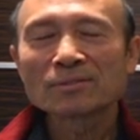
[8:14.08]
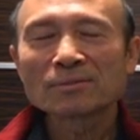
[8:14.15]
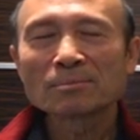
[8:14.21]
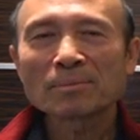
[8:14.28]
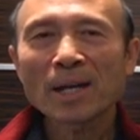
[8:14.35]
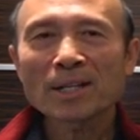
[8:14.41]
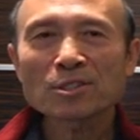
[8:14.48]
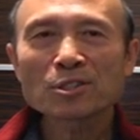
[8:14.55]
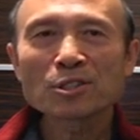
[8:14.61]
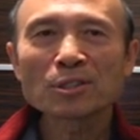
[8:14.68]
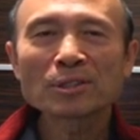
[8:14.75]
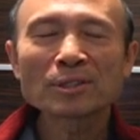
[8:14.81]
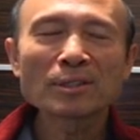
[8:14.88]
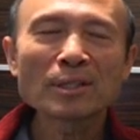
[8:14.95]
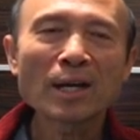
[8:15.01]

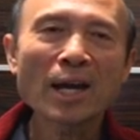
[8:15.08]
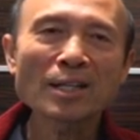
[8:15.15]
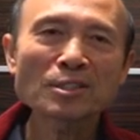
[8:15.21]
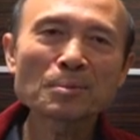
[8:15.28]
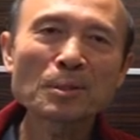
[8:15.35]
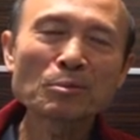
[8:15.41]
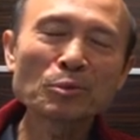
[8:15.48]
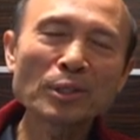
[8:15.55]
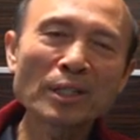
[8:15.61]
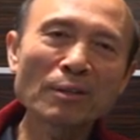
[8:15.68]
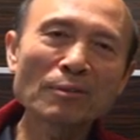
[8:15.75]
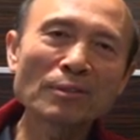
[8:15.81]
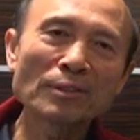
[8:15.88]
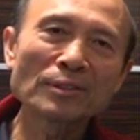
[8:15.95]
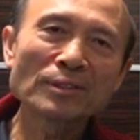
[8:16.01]
pastor the husband would have
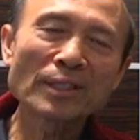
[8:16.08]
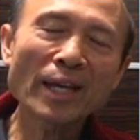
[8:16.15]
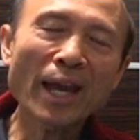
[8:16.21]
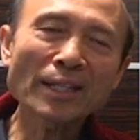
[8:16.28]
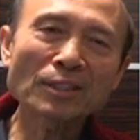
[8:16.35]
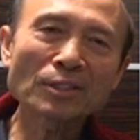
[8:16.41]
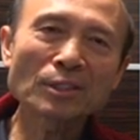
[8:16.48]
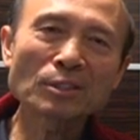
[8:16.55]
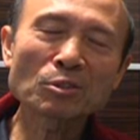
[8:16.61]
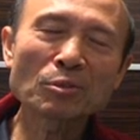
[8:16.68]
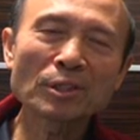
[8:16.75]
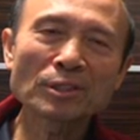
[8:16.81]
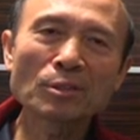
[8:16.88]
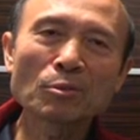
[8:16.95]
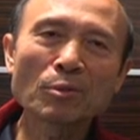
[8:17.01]
anger
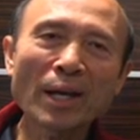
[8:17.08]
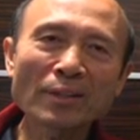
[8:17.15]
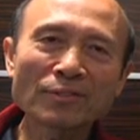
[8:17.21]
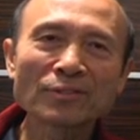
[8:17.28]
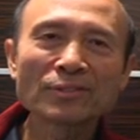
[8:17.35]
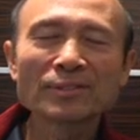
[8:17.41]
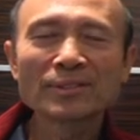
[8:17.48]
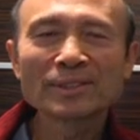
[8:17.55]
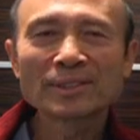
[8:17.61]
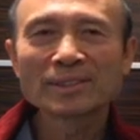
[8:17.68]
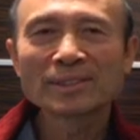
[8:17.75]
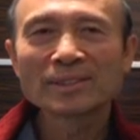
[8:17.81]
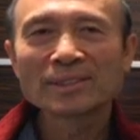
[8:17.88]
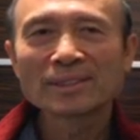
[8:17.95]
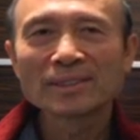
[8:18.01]
toward the wife
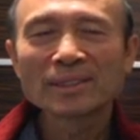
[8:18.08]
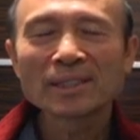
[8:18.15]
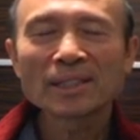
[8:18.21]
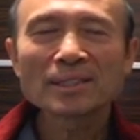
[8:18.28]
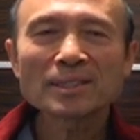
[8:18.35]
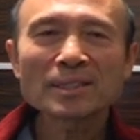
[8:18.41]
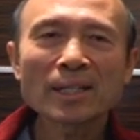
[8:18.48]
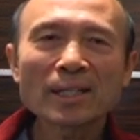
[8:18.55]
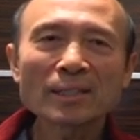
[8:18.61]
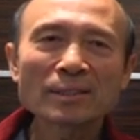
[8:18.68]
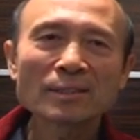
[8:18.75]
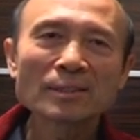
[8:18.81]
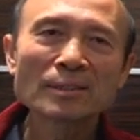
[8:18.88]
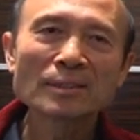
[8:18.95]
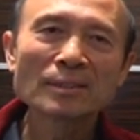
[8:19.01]
instead
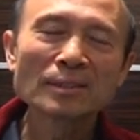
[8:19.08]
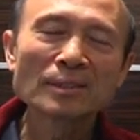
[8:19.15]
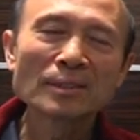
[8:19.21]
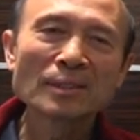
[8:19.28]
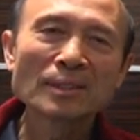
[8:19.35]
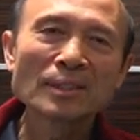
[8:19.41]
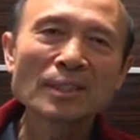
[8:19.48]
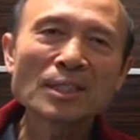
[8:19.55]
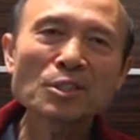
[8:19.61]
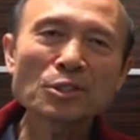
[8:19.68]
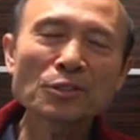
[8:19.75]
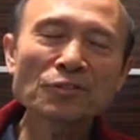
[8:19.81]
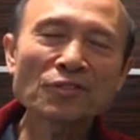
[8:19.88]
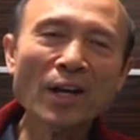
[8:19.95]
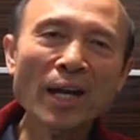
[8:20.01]
he
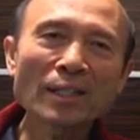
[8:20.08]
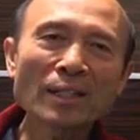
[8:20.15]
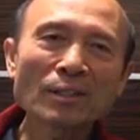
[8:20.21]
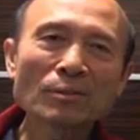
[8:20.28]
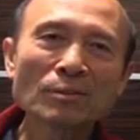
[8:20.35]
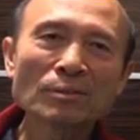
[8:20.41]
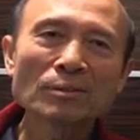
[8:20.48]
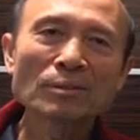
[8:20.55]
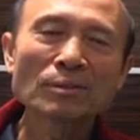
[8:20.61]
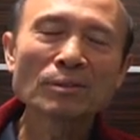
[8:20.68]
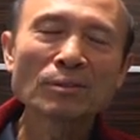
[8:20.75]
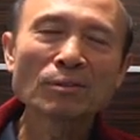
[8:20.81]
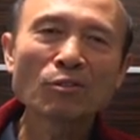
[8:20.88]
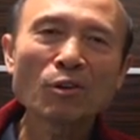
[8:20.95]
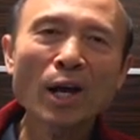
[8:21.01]
should find out
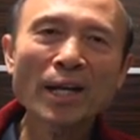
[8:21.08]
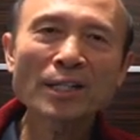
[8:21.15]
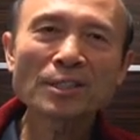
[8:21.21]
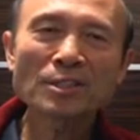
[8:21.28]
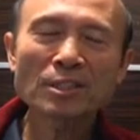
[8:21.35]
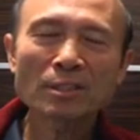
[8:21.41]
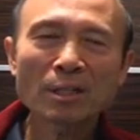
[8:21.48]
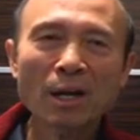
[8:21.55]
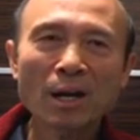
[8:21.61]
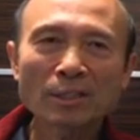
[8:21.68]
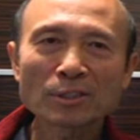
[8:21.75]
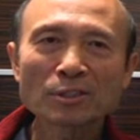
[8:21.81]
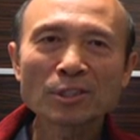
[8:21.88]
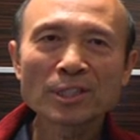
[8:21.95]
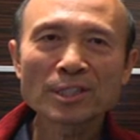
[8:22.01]
why is it hard
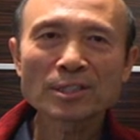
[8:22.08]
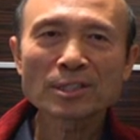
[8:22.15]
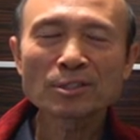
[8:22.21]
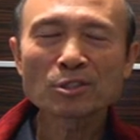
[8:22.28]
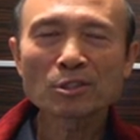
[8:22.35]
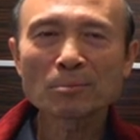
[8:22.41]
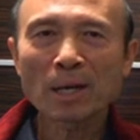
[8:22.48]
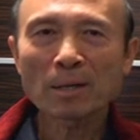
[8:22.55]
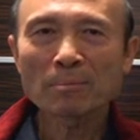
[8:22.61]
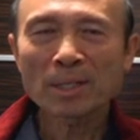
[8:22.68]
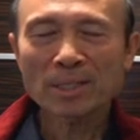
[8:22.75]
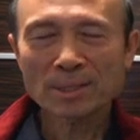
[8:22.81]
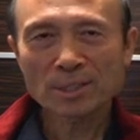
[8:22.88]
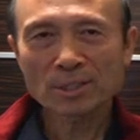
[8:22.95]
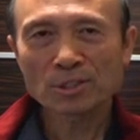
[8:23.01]
to listen to my
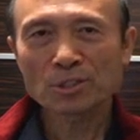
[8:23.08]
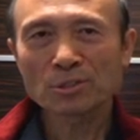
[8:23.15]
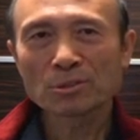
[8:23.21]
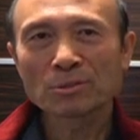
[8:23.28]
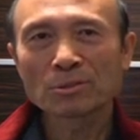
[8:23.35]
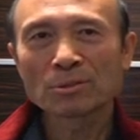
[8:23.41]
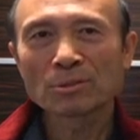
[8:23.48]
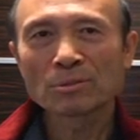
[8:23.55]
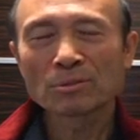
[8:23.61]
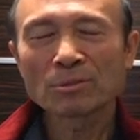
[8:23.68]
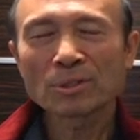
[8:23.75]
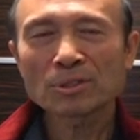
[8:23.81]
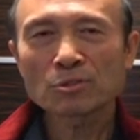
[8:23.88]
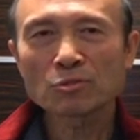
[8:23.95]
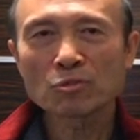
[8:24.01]
message?
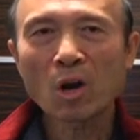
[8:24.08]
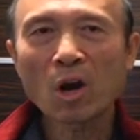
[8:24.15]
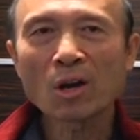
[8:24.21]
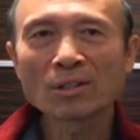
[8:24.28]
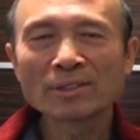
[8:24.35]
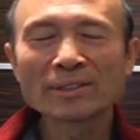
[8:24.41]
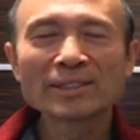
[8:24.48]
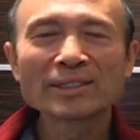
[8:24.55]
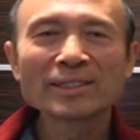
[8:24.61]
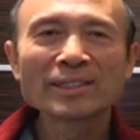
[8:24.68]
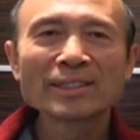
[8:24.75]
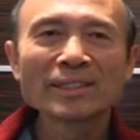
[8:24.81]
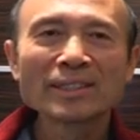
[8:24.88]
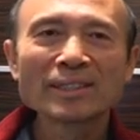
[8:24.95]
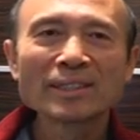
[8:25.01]
What's wrong?
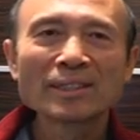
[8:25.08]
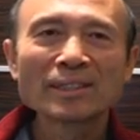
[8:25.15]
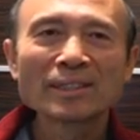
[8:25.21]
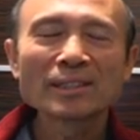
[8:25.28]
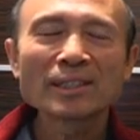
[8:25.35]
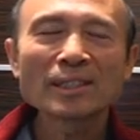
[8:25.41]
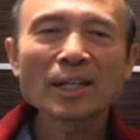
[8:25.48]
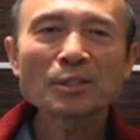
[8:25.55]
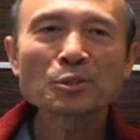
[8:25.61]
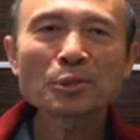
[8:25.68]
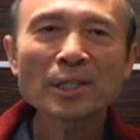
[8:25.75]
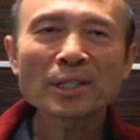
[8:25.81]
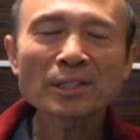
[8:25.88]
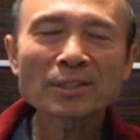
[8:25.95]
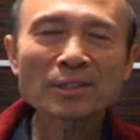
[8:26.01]
Did I do
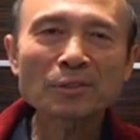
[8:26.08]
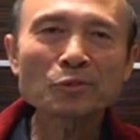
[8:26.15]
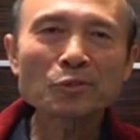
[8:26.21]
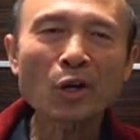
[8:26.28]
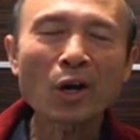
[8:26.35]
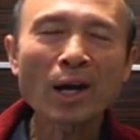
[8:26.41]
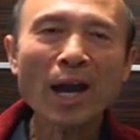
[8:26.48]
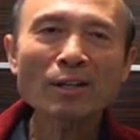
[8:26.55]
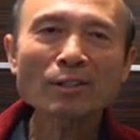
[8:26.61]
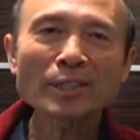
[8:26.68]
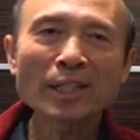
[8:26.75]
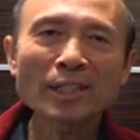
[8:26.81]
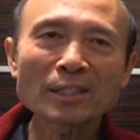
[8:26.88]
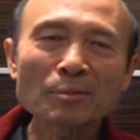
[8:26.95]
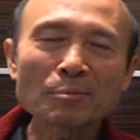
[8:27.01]
anything wrong? How
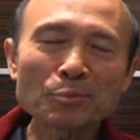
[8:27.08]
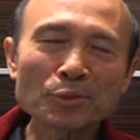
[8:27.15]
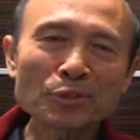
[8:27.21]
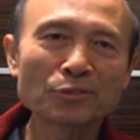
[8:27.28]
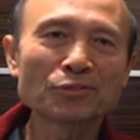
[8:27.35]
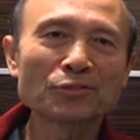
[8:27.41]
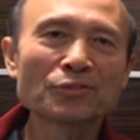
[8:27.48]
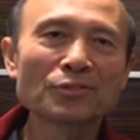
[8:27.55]
can I improve?